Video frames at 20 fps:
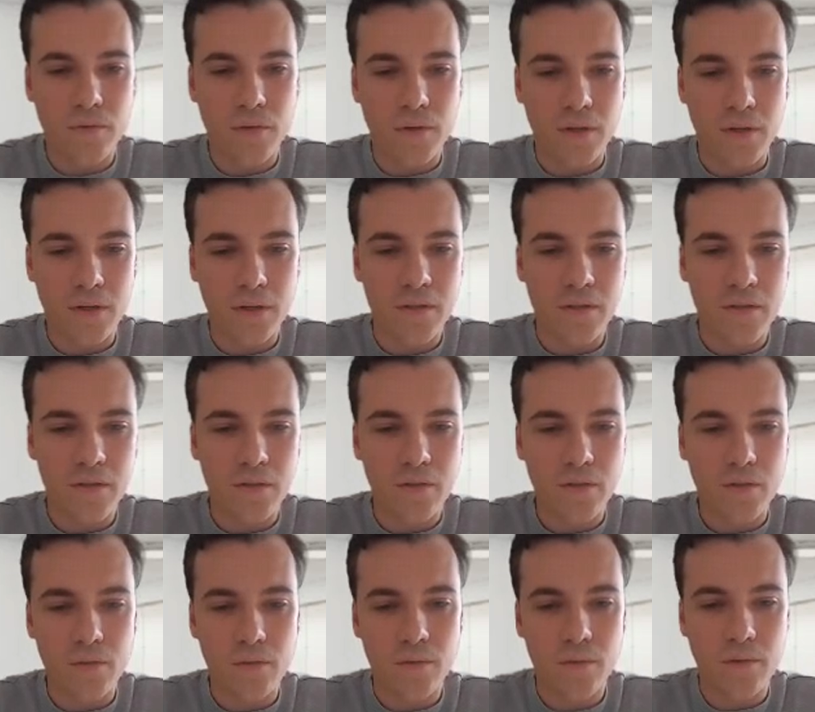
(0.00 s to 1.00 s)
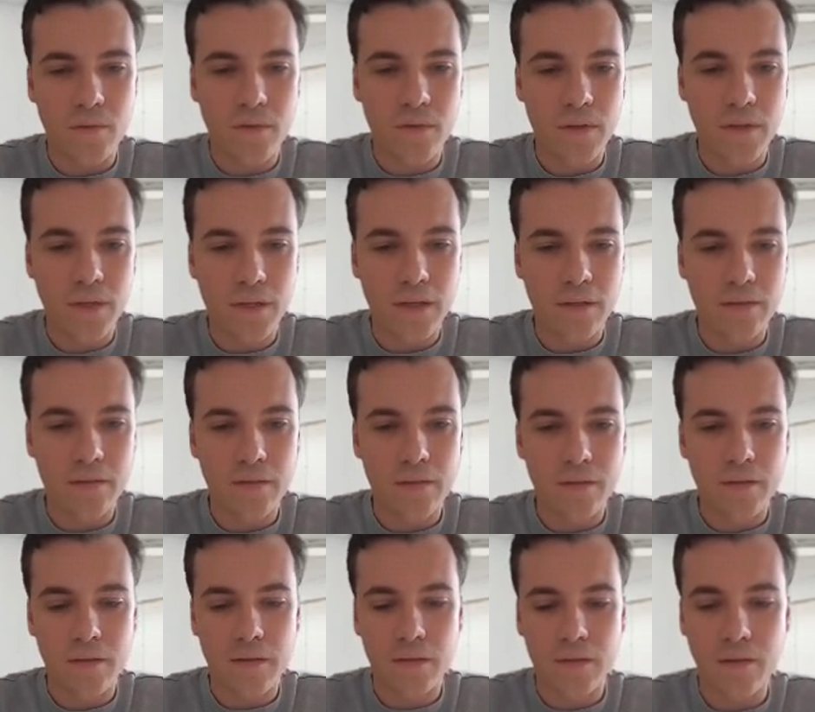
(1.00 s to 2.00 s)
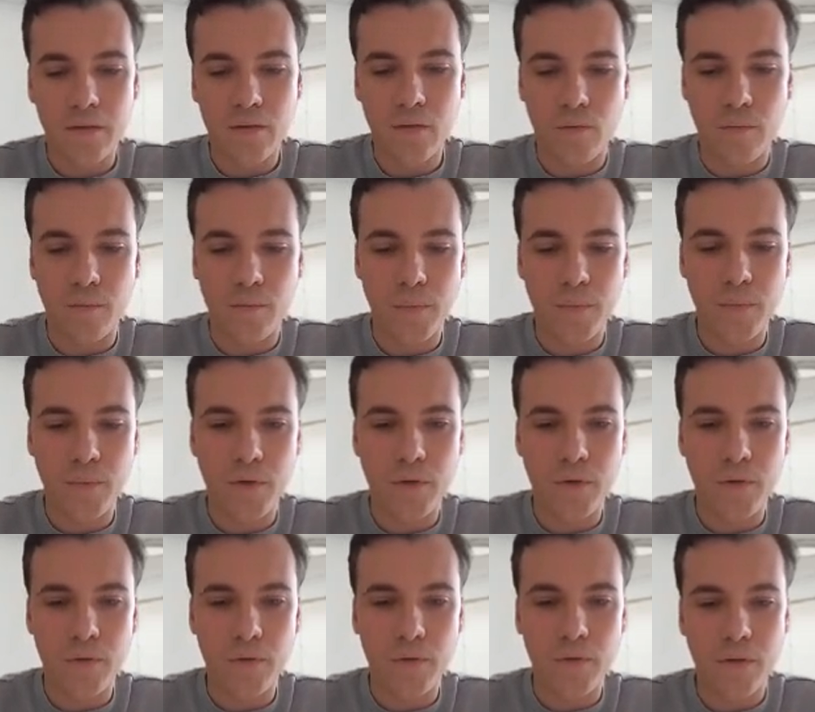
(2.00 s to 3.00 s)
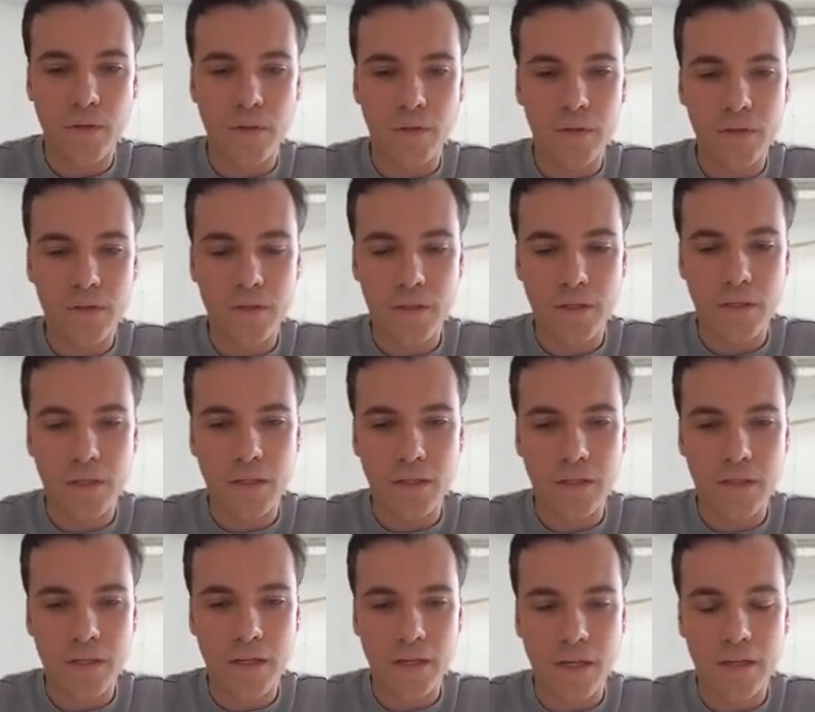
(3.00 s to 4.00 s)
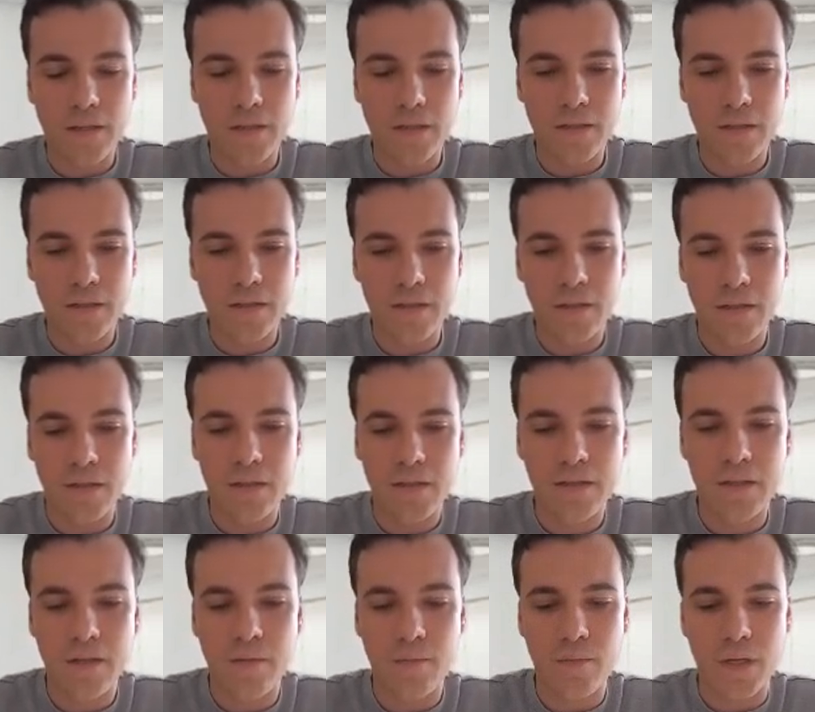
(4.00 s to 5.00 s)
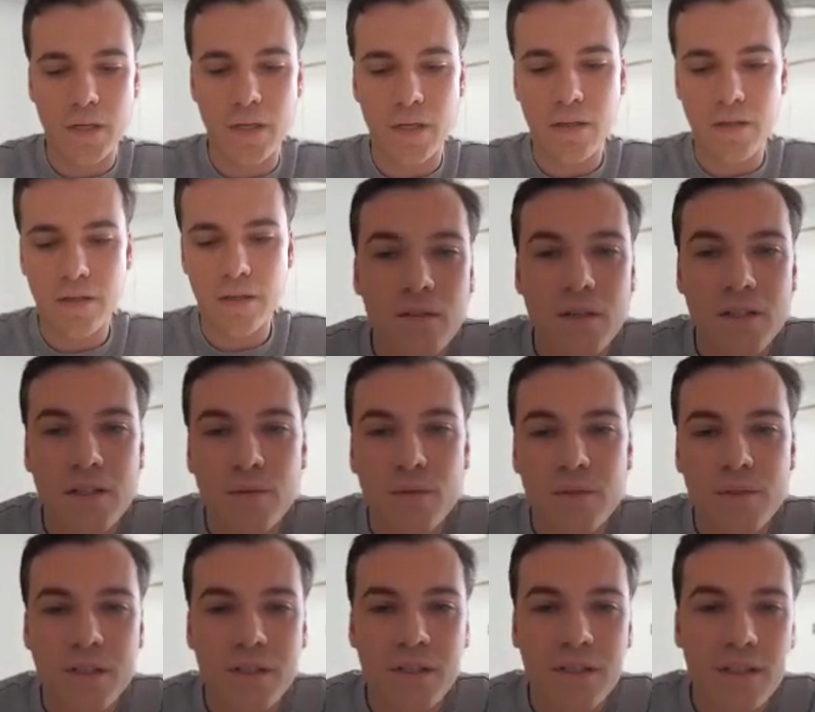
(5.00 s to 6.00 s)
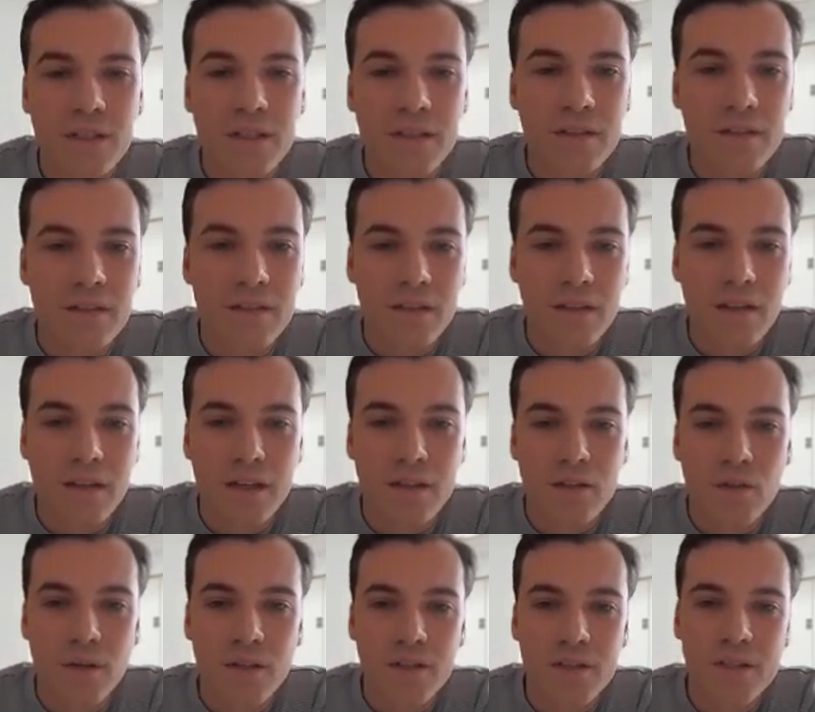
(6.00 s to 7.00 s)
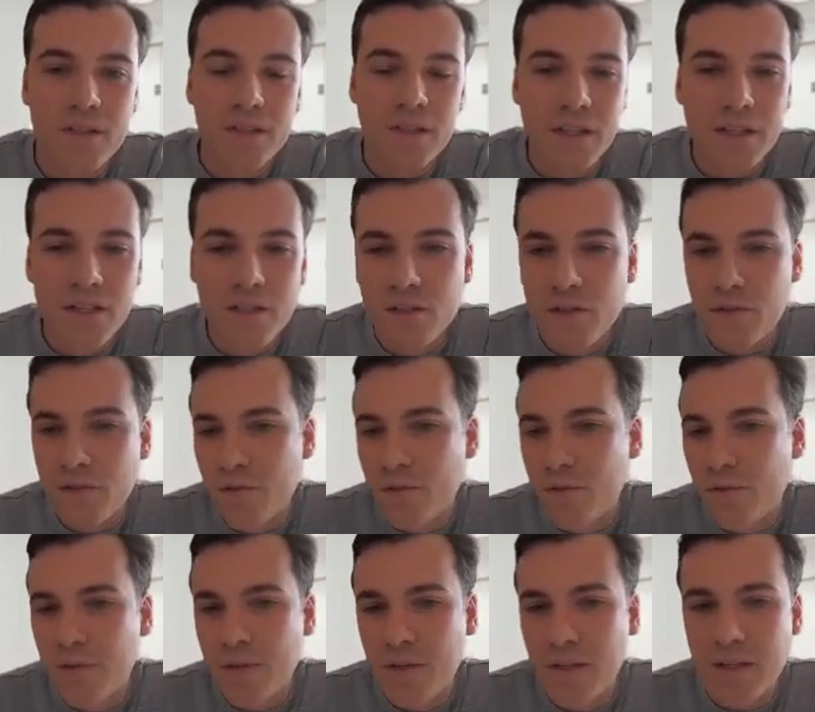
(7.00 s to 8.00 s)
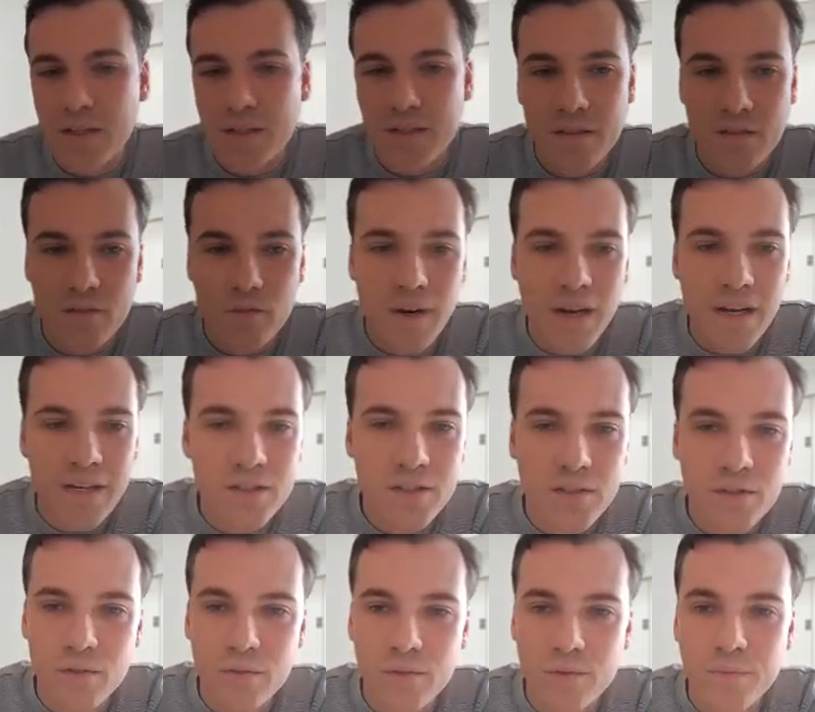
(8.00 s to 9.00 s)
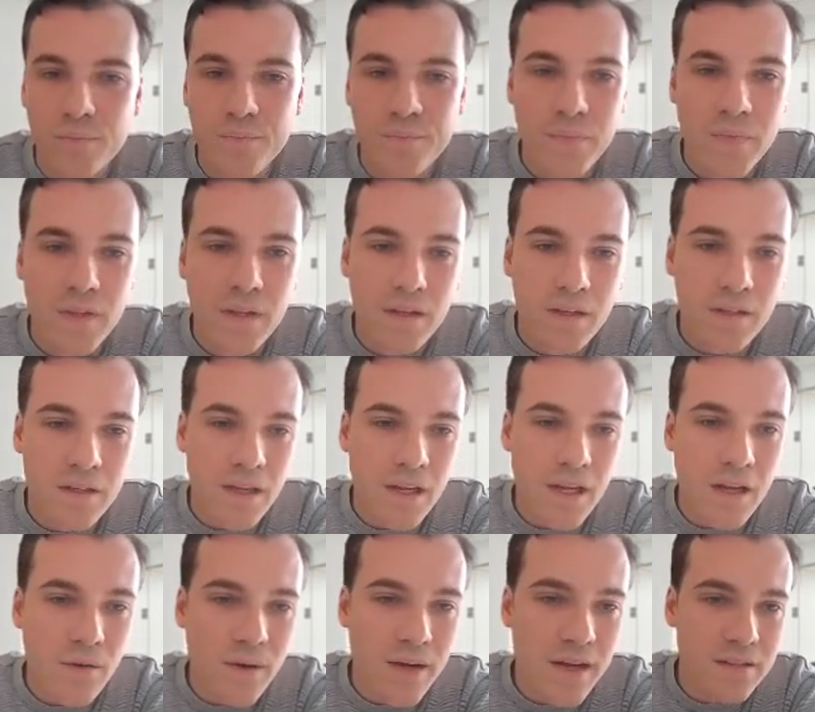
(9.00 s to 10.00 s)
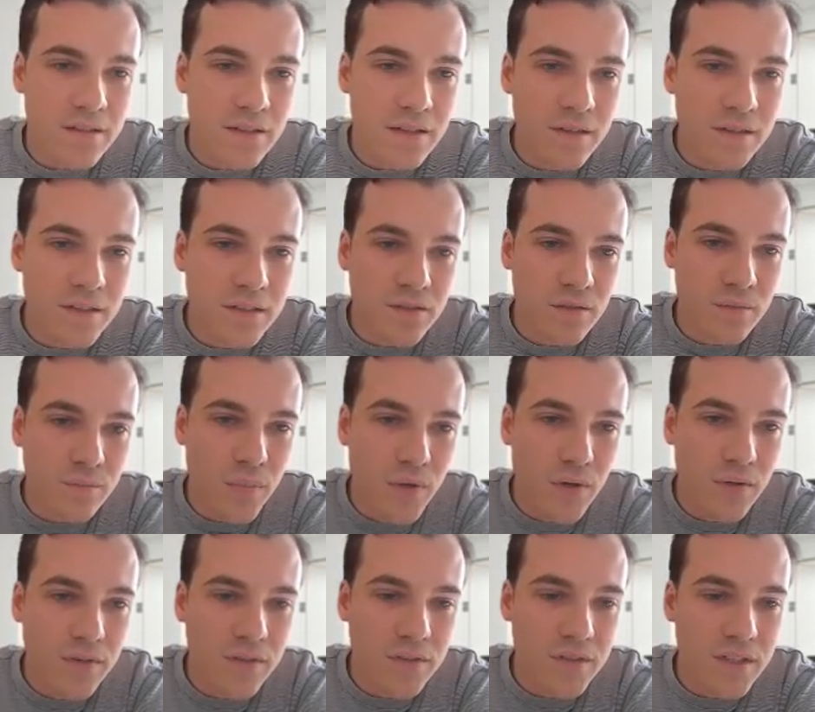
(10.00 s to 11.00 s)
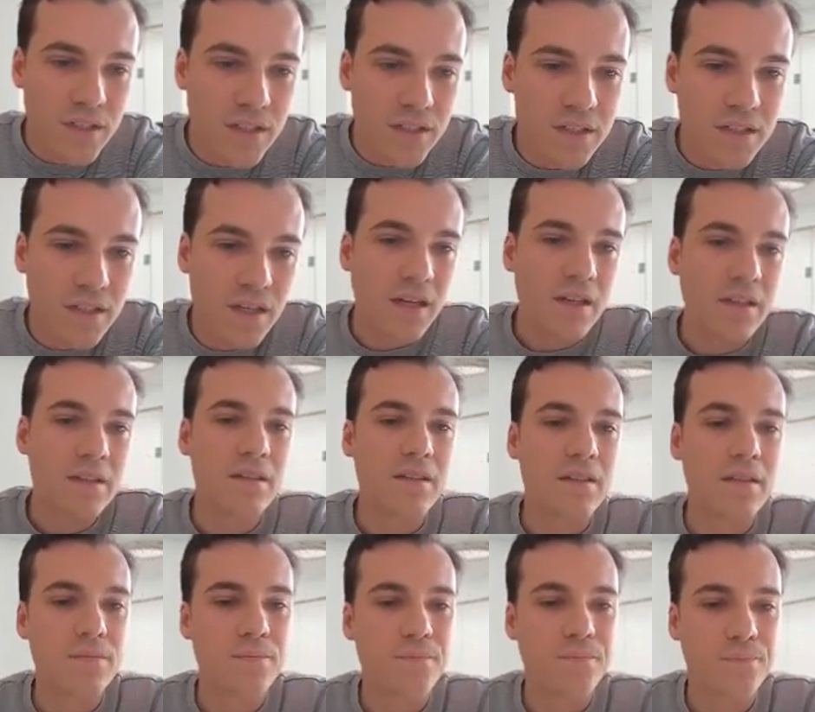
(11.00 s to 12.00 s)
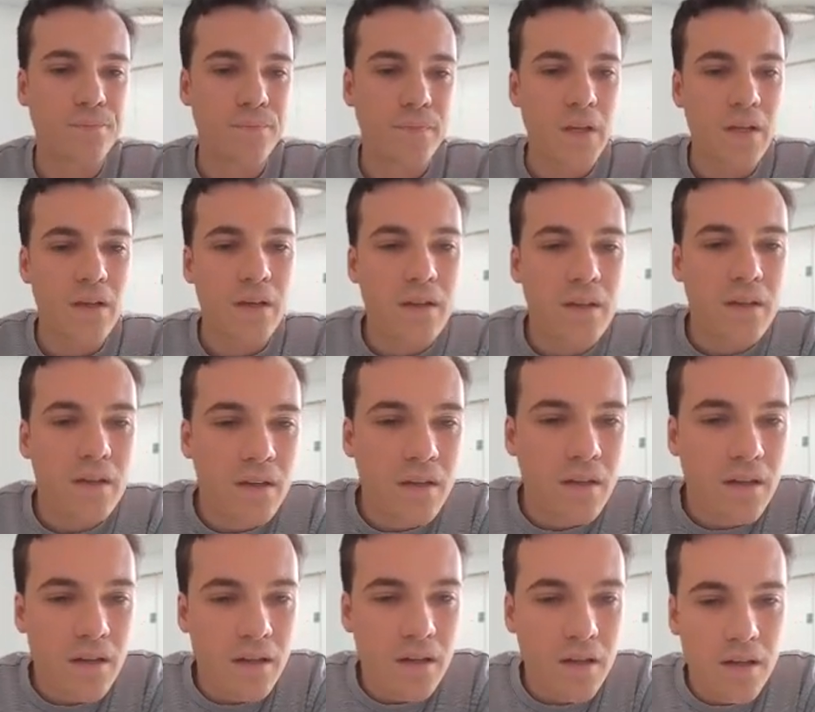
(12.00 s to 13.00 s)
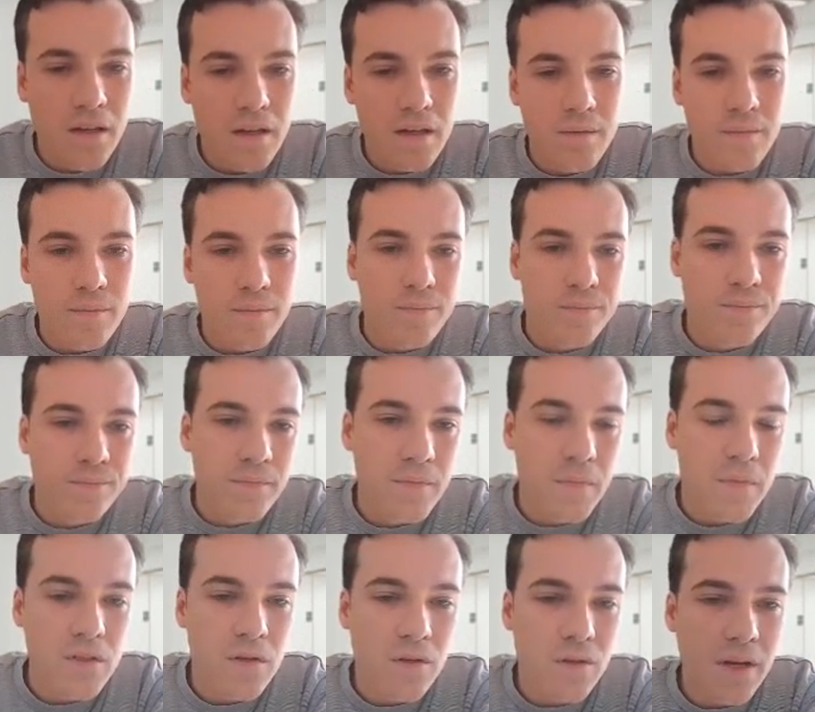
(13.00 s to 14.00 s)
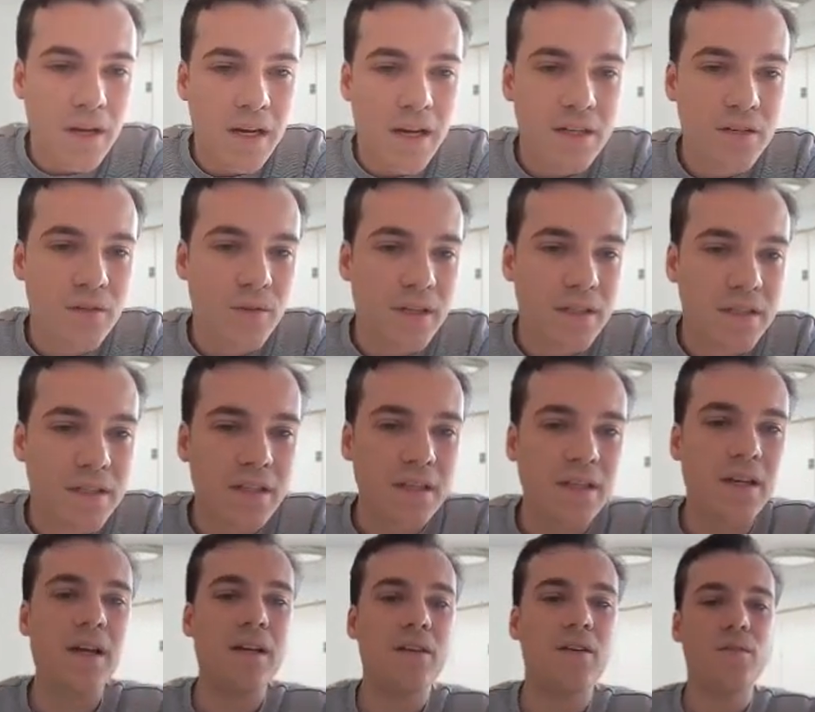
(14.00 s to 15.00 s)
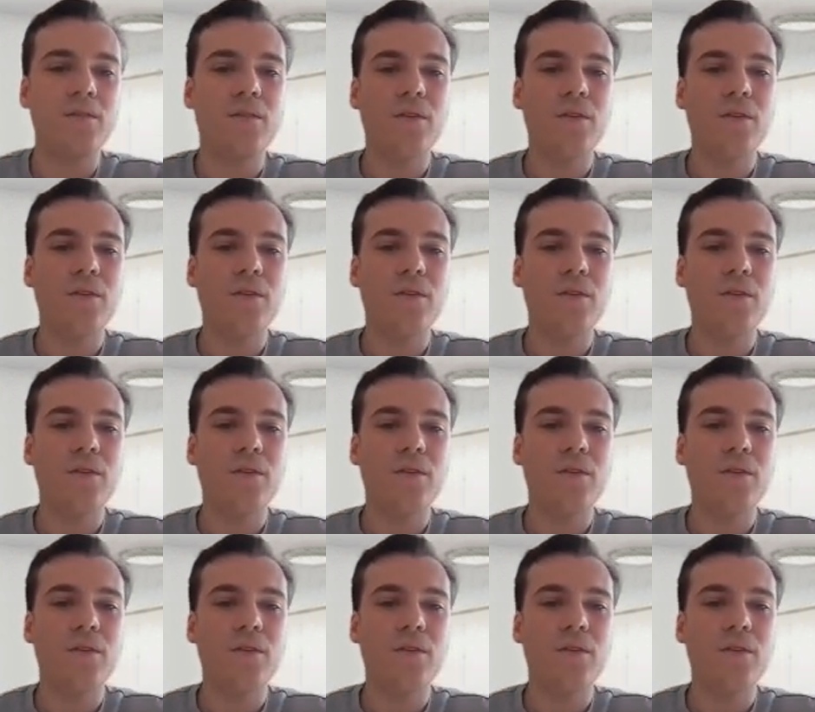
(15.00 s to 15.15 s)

forgot to add the components inside assembly. As you'll see, it acknowledges the issue and it tries to now add all these components inside. And as you can see, I do